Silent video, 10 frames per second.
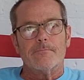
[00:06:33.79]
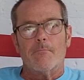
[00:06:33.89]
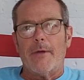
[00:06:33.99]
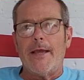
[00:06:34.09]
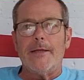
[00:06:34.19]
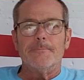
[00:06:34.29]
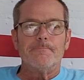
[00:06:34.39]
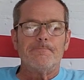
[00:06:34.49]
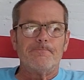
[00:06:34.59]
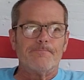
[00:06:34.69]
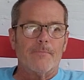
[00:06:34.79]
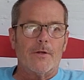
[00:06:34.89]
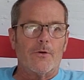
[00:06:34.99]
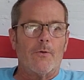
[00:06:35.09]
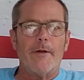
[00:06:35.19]
Man,
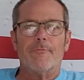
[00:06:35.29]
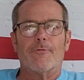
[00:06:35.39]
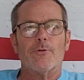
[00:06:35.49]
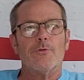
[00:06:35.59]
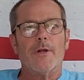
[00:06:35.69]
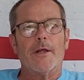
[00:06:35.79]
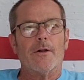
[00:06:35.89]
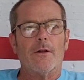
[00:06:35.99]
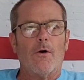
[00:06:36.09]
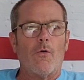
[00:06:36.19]
the grapefruit and